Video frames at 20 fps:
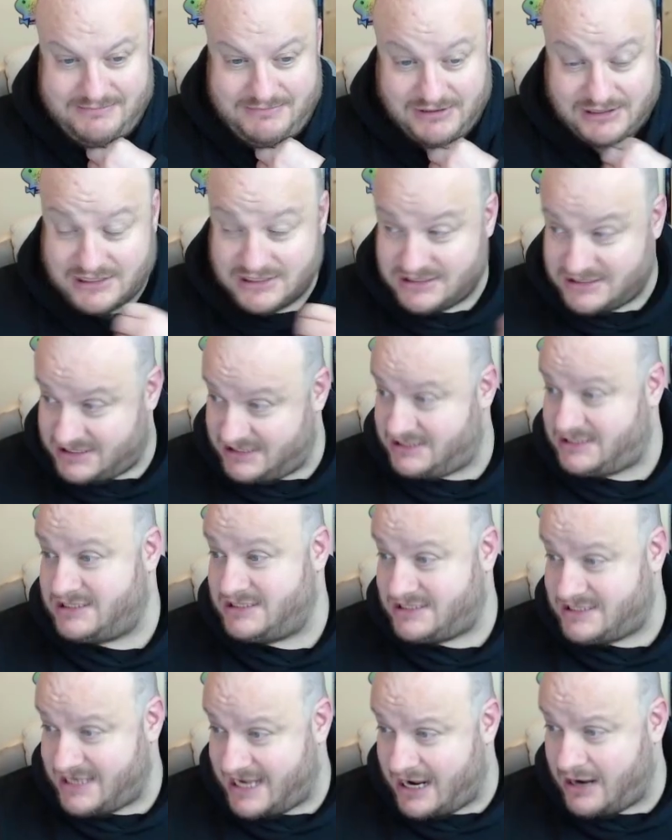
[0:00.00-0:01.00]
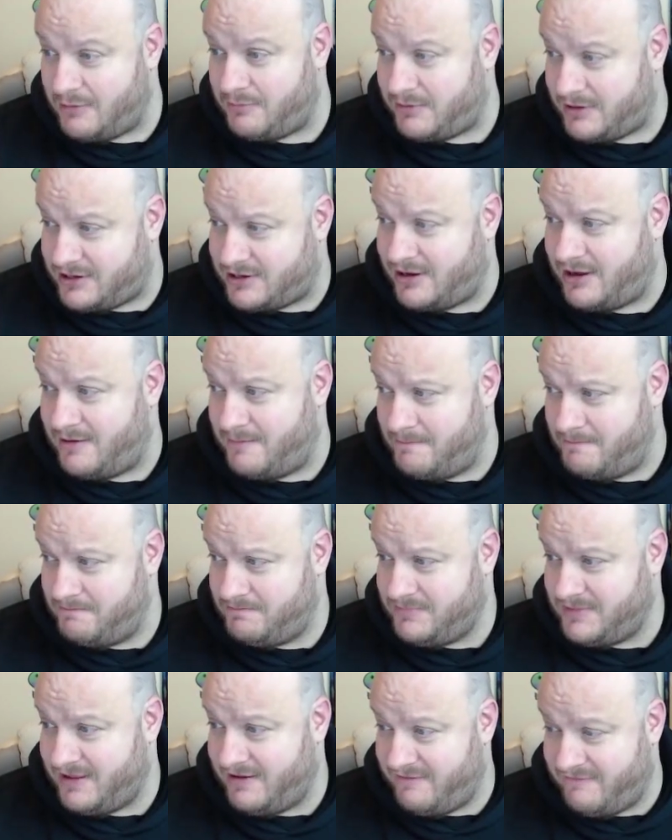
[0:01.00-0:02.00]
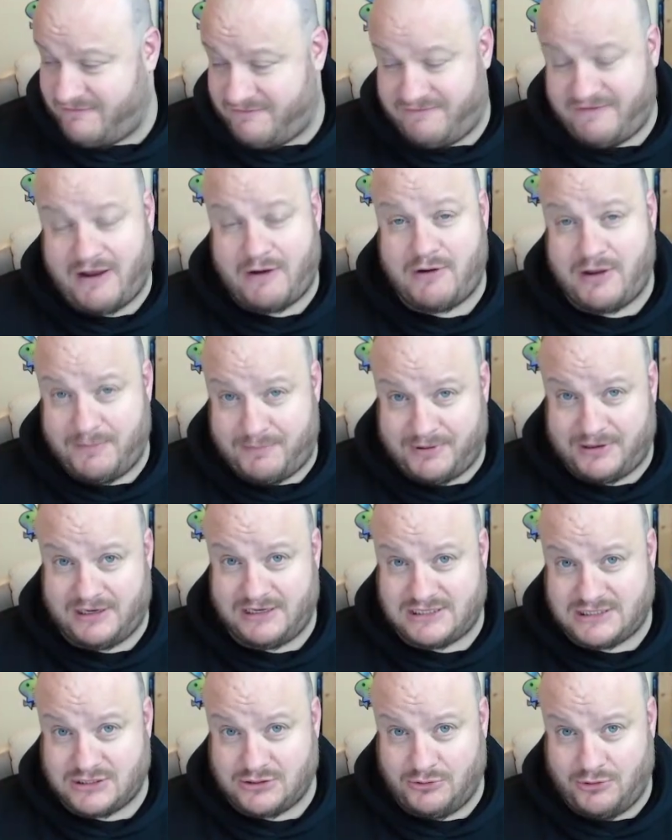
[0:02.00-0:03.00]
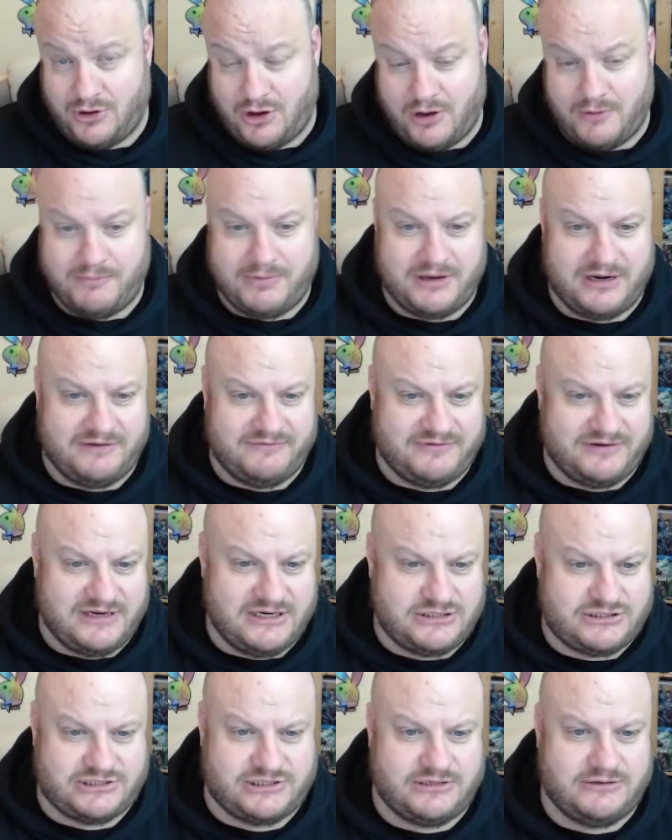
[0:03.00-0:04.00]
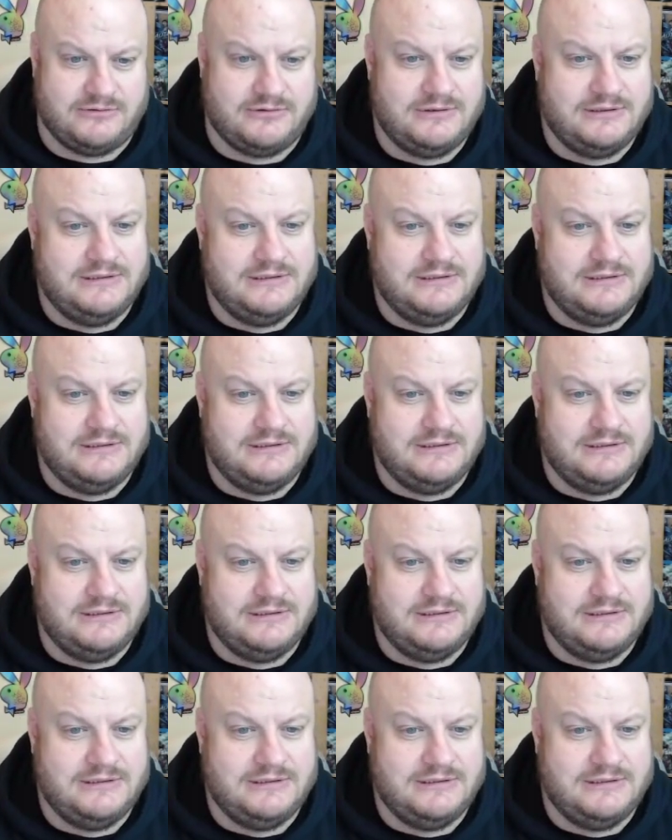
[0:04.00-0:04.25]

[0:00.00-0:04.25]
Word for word: because this has now become a very political hotbed of an issue